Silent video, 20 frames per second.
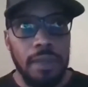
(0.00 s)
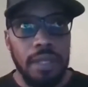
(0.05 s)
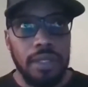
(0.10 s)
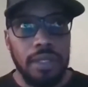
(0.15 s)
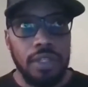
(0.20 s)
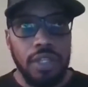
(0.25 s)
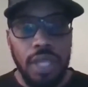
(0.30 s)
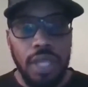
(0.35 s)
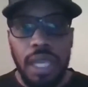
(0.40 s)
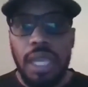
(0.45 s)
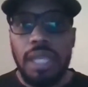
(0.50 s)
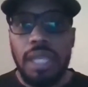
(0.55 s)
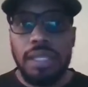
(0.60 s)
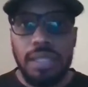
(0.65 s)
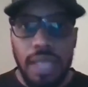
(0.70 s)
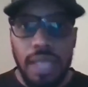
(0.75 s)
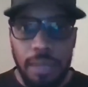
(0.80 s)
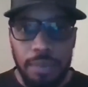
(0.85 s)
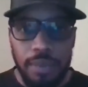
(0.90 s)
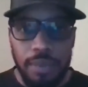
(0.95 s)
change
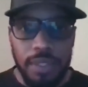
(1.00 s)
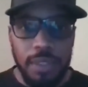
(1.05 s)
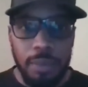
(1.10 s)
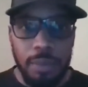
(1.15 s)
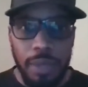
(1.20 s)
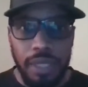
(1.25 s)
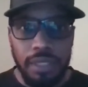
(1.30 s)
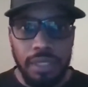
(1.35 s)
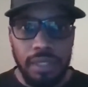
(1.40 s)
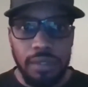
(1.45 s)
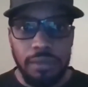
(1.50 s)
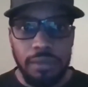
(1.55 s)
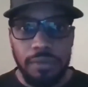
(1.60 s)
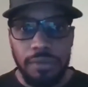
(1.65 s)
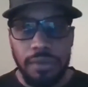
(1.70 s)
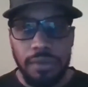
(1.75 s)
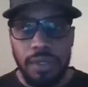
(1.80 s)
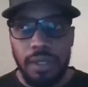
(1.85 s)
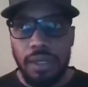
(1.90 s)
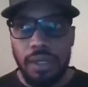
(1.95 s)
that perspective
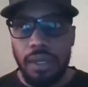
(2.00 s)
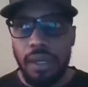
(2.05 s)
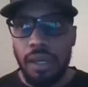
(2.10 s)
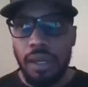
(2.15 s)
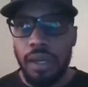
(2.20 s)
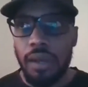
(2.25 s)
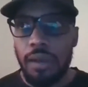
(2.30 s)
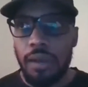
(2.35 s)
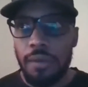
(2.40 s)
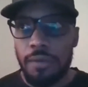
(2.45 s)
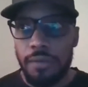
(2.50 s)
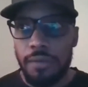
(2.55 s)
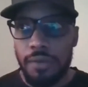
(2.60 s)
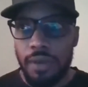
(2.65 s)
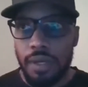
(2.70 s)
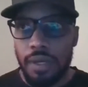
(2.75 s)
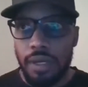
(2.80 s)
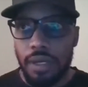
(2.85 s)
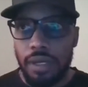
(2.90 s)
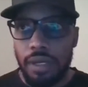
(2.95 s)
of,
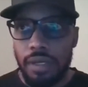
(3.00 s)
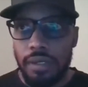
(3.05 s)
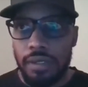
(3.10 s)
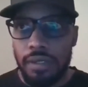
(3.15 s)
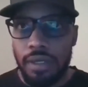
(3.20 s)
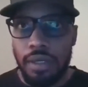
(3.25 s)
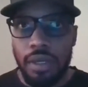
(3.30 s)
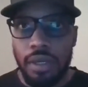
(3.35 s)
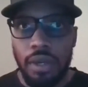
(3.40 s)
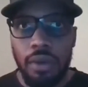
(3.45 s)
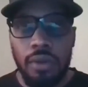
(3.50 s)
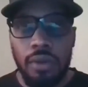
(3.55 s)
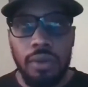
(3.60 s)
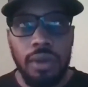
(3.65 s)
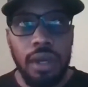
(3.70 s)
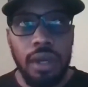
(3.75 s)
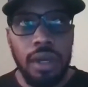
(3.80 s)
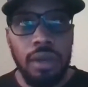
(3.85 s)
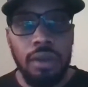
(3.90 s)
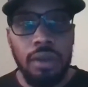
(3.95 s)
you know,
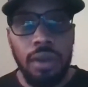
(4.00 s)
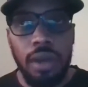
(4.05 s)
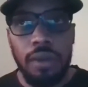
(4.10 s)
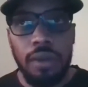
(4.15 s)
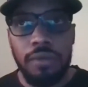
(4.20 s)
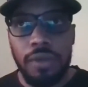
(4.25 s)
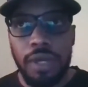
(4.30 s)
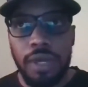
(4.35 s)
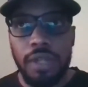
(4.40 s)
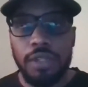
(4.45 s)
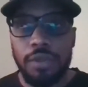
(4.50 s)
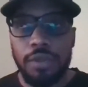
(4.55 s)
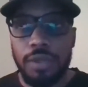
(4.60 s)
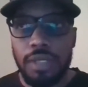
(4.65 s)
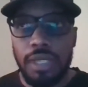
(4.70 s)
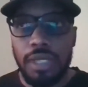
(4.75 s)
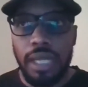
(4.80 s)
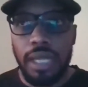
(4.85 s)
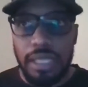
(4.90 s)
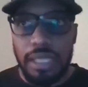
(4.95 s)
of
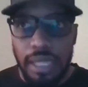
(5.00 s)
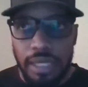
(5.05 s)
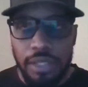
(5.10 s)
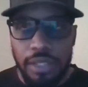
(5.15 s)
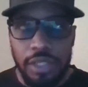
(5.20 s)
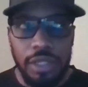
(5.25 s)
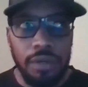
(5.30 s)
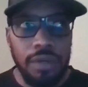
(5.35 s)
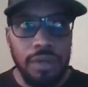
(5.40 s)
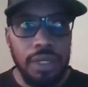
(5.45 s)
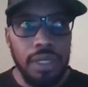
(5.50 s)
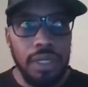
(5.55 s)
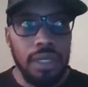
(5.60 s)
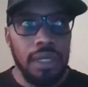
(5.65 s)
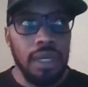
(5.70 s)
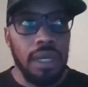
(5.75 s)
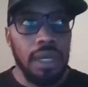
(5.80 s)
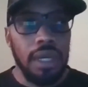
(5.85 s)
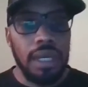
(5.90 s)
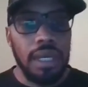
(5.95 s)
countries like
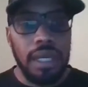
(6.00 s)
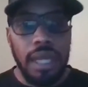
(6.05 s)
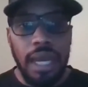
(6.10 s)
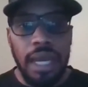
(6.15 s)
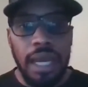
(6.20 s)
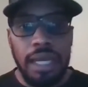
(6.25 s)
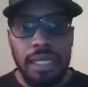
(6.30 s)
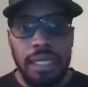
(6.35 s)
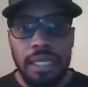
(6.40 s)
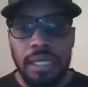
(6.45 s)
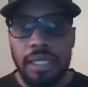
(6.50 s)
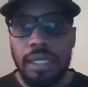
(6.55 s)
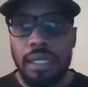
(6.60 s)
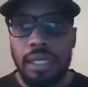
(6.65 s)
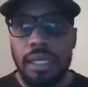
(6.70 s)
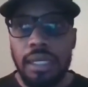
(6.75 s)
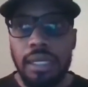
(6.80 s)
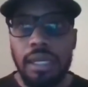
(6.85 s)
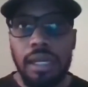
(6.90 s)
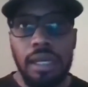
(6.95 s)
Nigeria, Ghana,
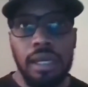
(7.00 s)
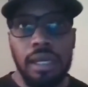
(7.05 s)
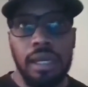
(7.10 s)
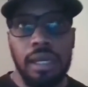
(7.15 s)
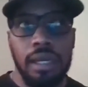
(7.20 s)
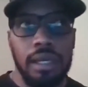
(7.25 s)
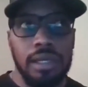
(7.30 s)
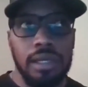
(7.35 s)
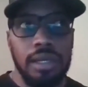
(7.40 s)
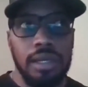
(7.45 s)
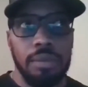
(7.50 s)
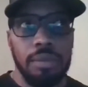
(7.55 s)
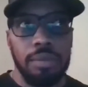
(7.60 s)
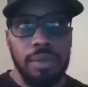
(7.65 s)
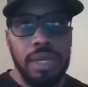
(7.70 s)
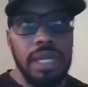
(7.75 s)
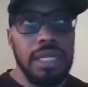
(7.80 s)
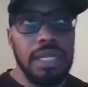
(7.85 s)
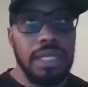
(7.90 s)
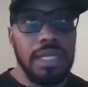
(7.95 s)
to
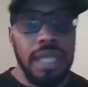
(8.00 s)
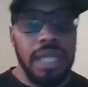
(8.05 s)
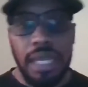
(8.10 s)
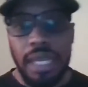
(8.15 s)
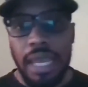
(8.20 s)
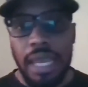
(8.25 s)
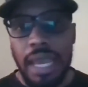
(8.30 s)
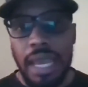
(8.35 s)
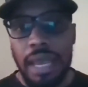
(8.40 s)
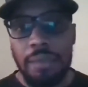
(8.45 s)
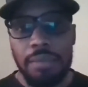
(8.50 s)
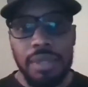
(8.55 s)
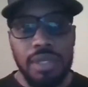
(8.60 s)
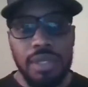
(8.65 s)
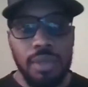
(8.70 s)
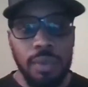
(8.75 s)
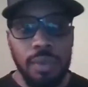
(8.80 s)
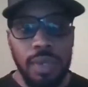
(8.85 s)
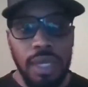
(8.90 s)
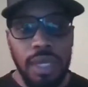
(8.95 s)
bridge that gap
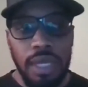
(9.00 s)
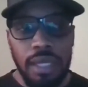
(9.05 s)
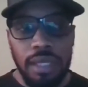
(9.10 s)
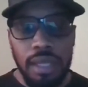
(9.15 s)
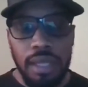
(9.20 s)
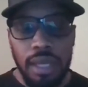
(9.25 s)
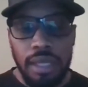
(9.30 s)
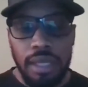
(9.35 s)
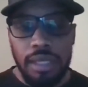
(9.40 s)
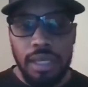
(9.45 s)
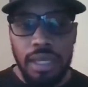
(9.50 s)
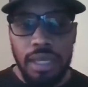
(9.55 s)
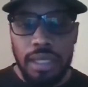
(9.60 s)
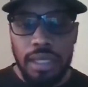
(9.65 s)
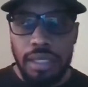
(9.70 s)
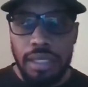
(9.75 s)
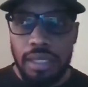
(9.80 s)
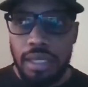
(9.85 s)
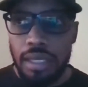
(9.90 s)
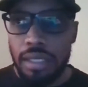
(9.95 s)
between
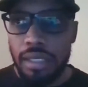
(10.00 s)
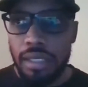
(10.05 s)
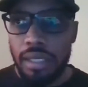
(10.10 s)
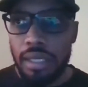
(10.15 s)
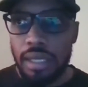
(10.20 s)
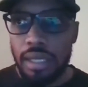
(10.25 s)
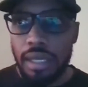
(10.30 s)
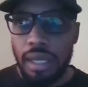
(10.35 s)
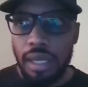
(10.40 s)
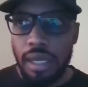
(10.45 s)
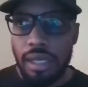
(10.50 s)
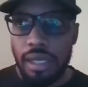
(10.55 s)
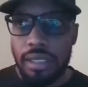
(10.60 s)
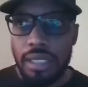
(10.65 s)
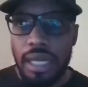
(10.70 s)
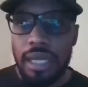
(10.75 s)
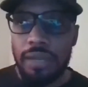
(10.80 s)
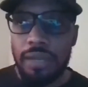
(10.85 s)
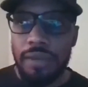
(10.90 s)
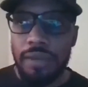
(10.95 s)
the native